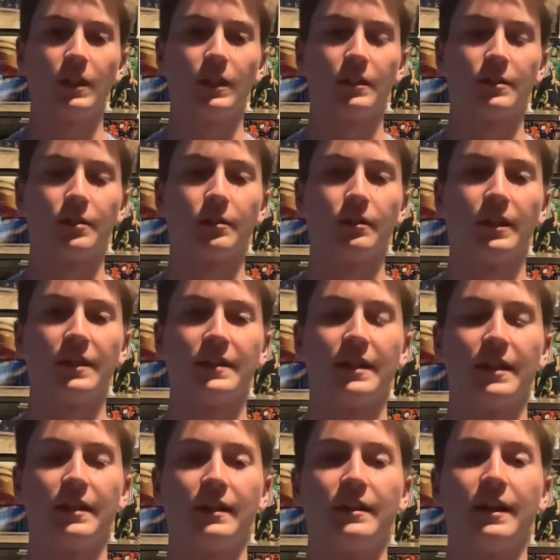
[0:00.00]
certainly is
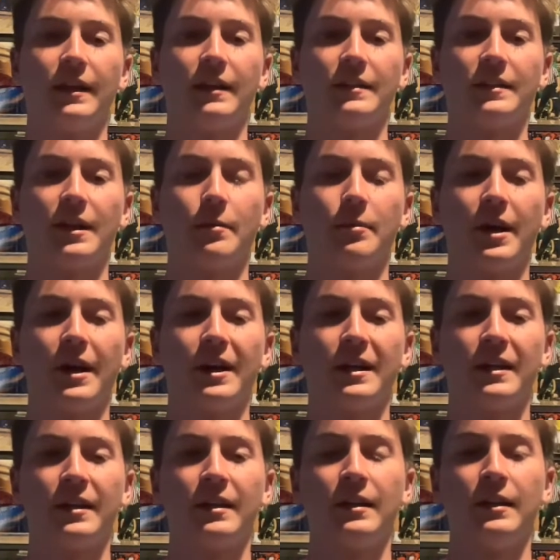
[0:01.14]
taking a step back
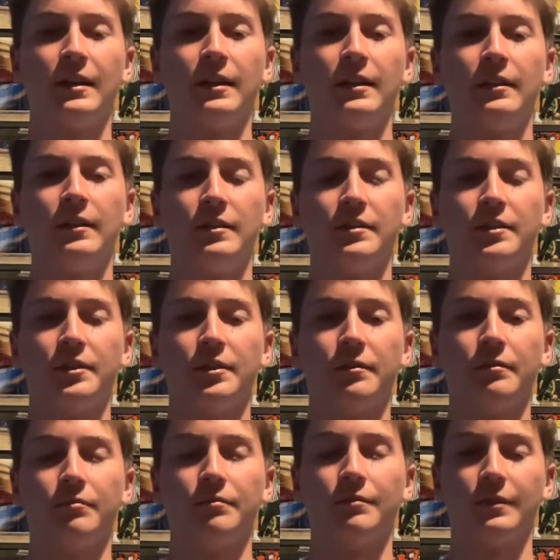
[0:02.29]
this year
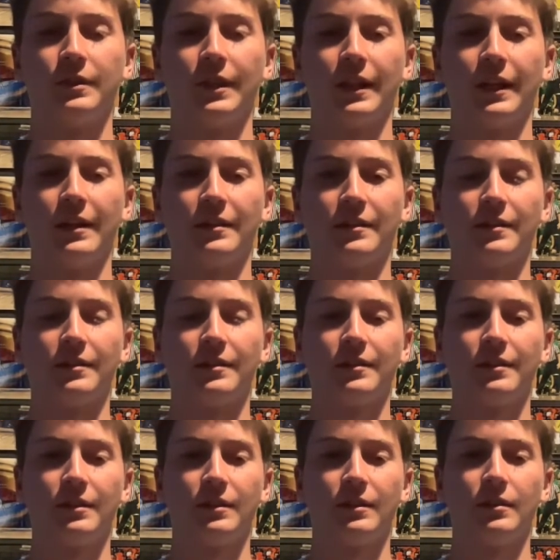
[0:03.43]
than it has,
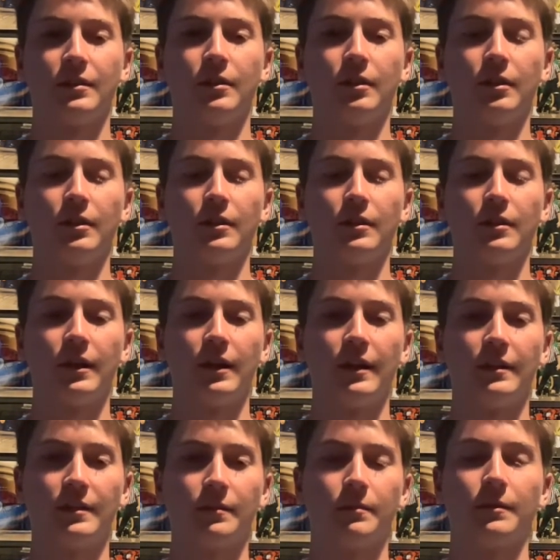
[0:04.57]
or
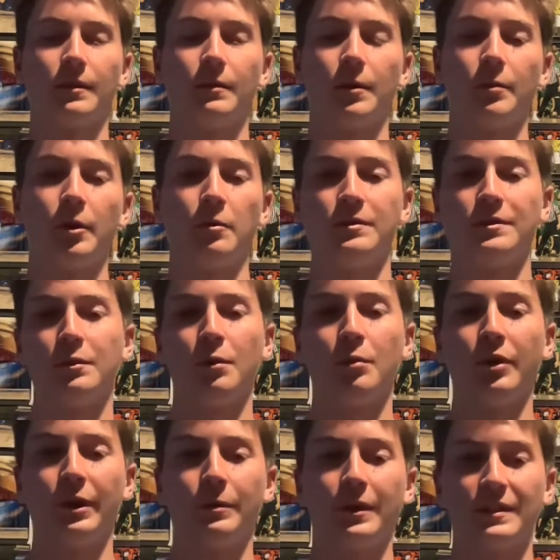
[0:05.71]
as opposed to a
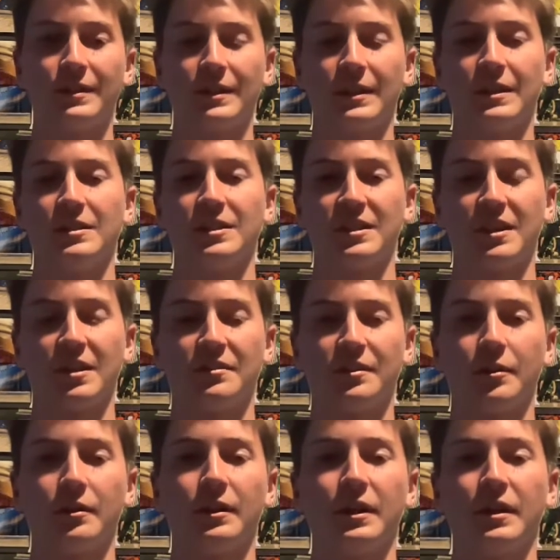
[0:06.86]
Blake Wesley and J.J.
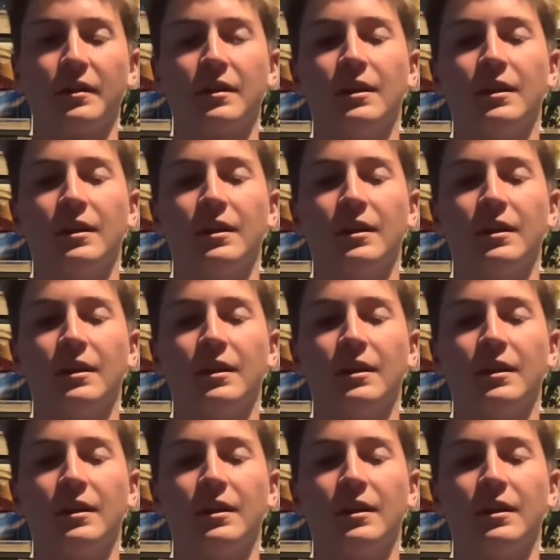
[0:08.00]
Starling